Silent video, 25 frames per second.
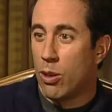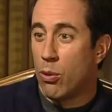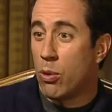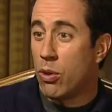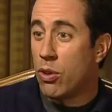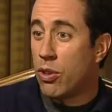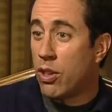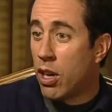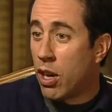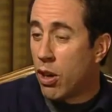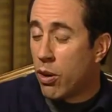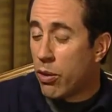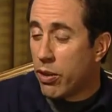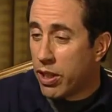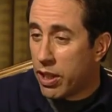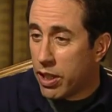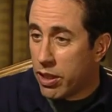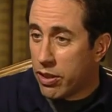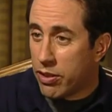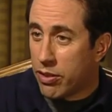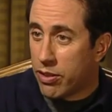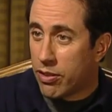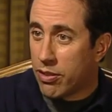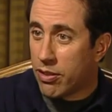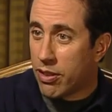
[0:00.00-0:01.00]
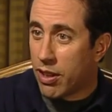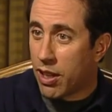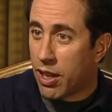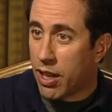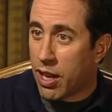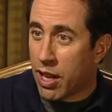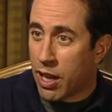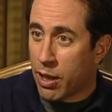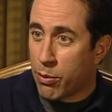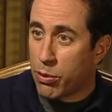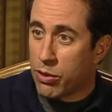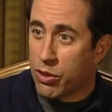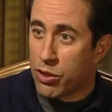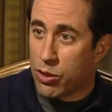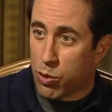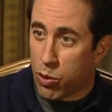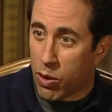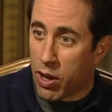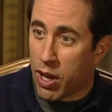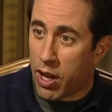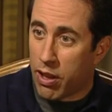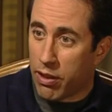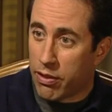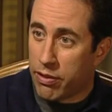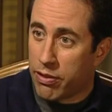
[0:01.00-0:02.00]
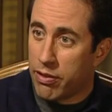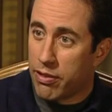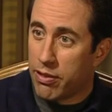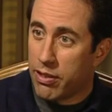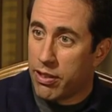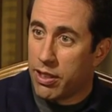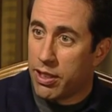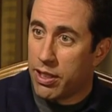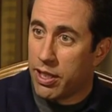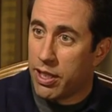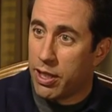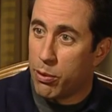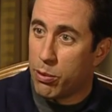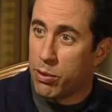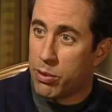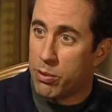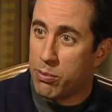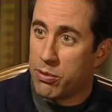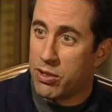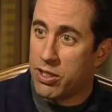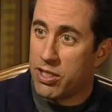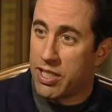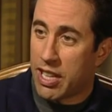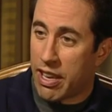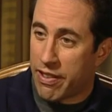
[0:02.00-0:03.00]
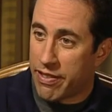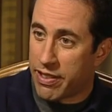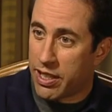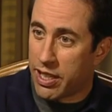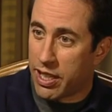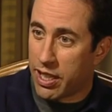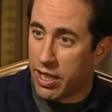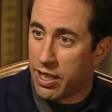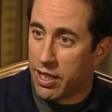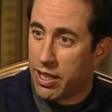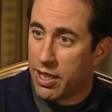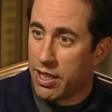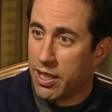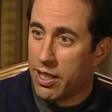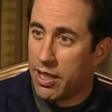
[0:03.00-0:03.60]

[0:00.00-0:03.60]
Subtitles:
Well, no. I was 12. He was 70.